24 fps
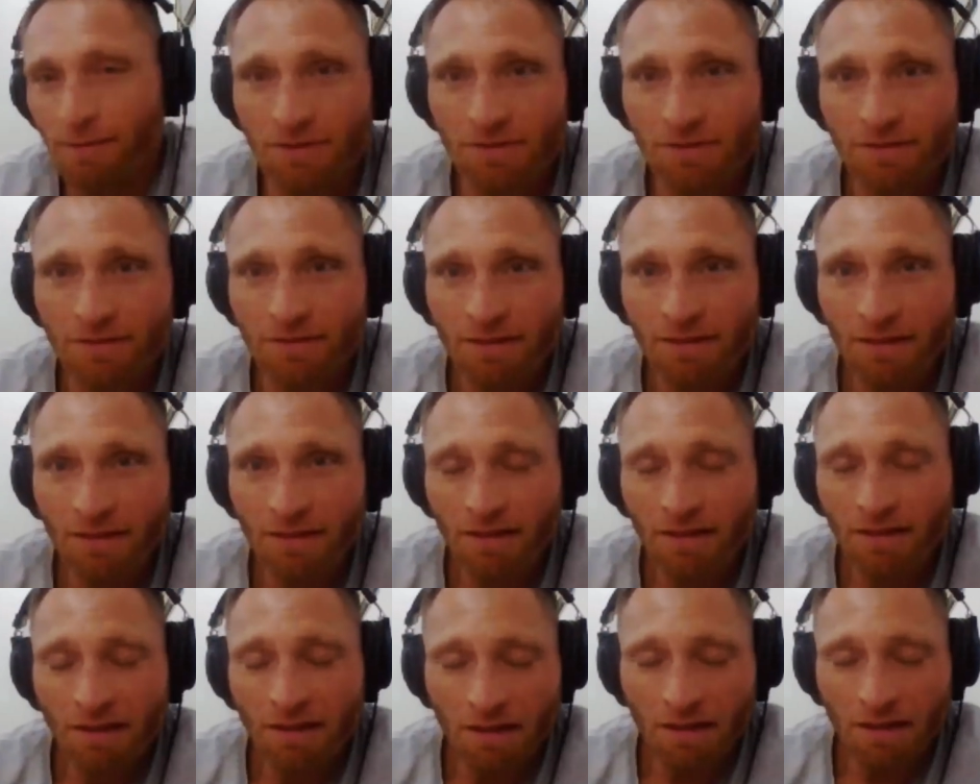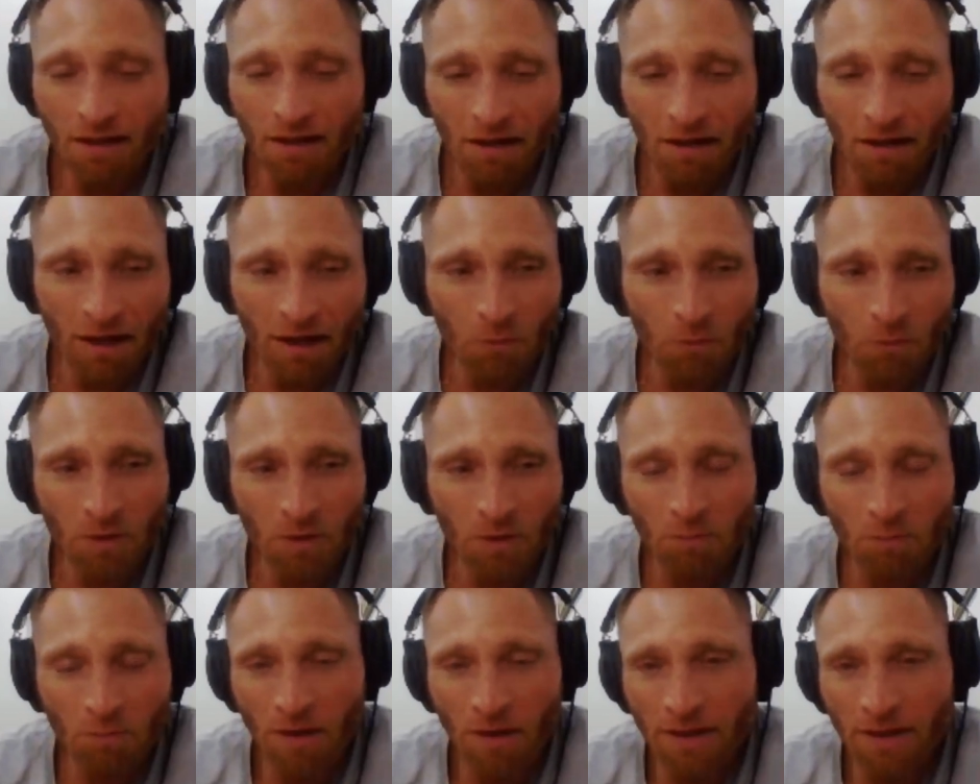because I
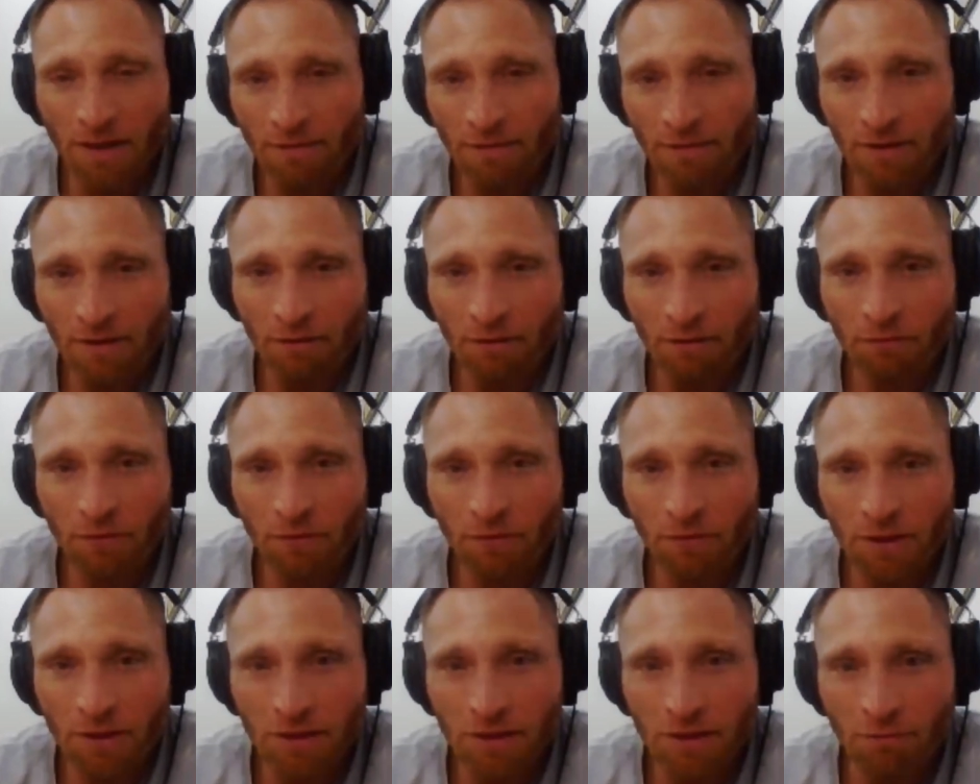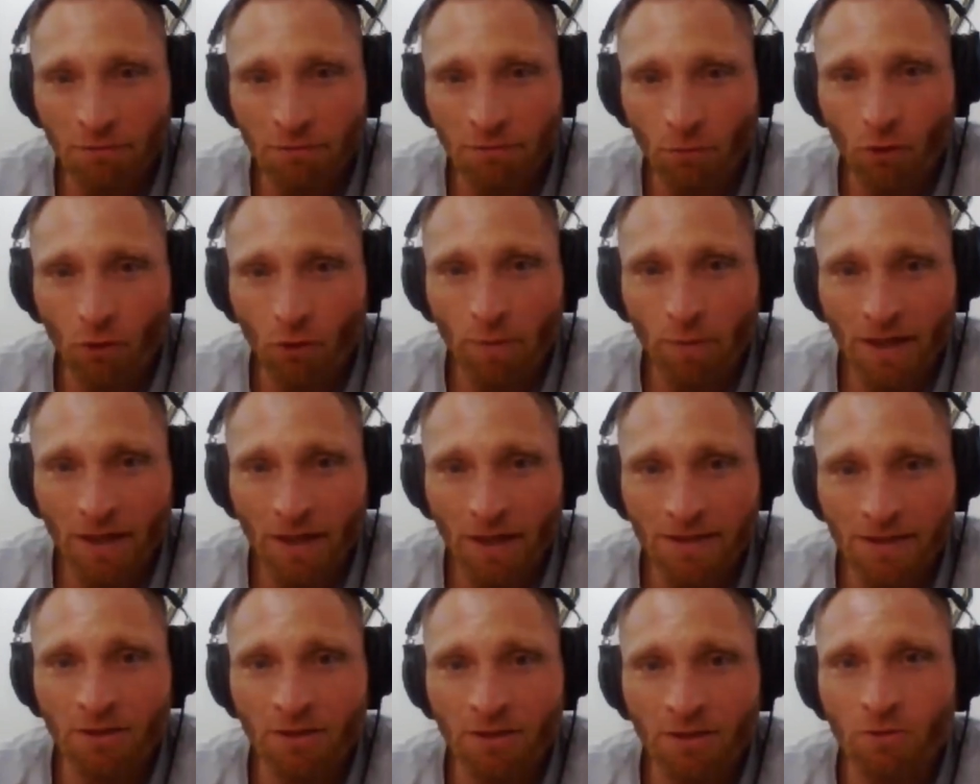wouldn't mind having a fleet of
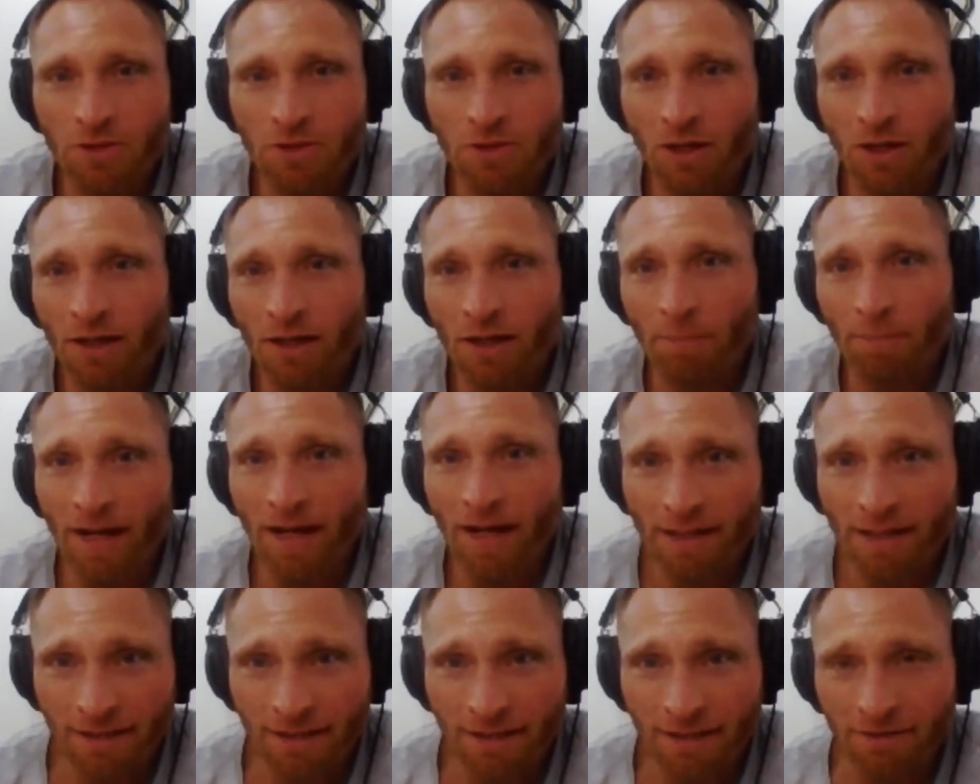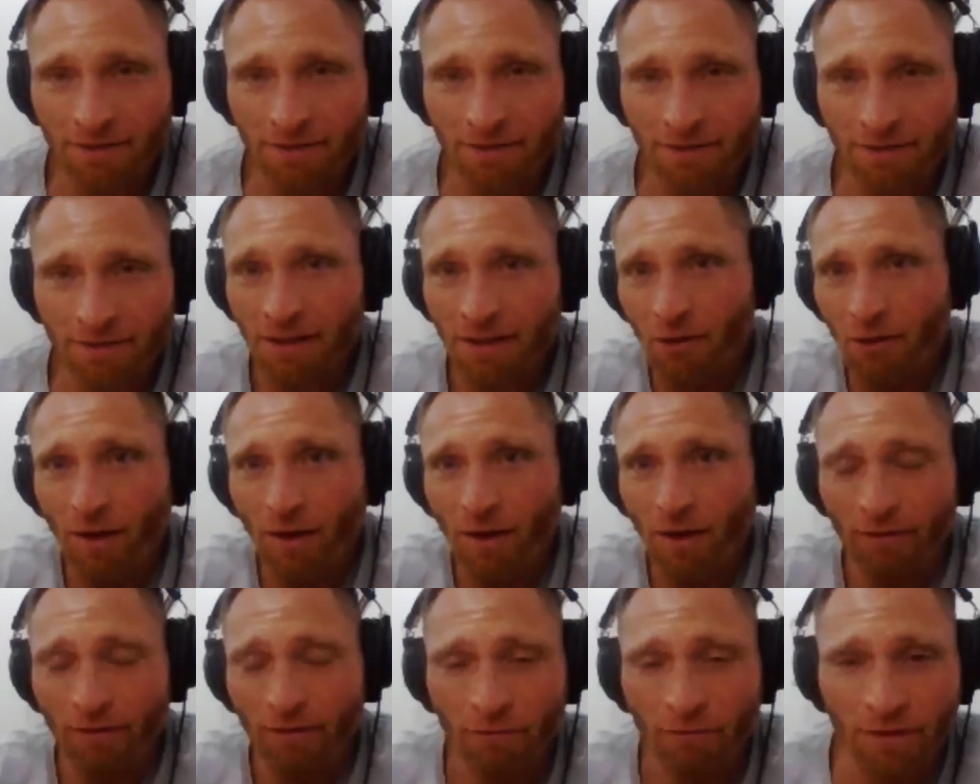robots that don't talk back that could
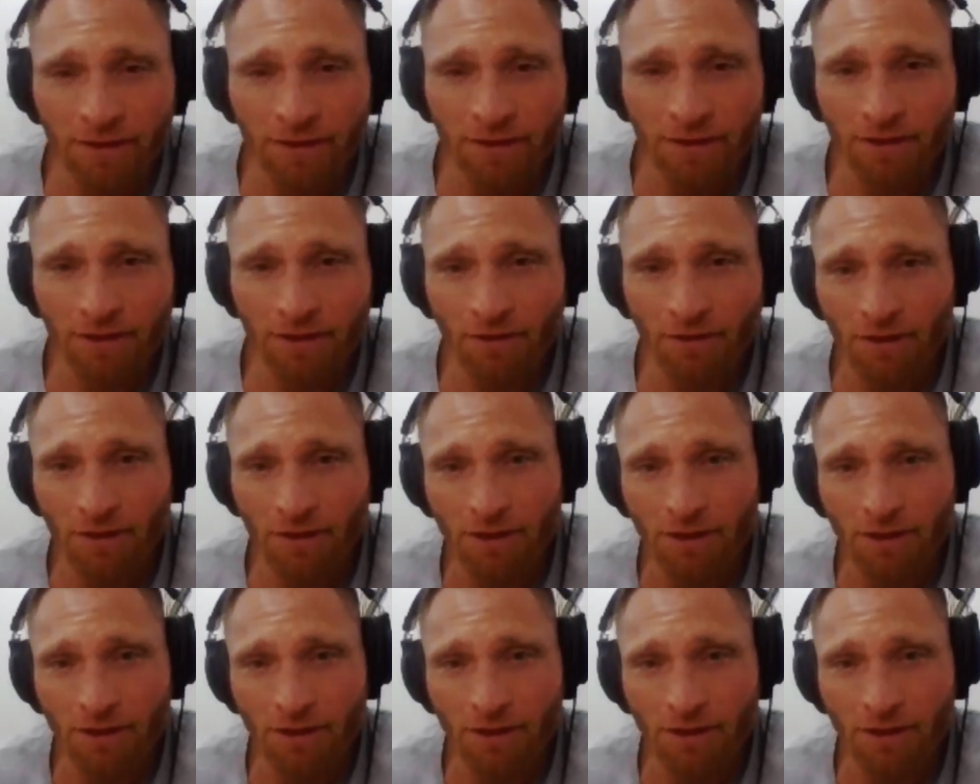go out and fix air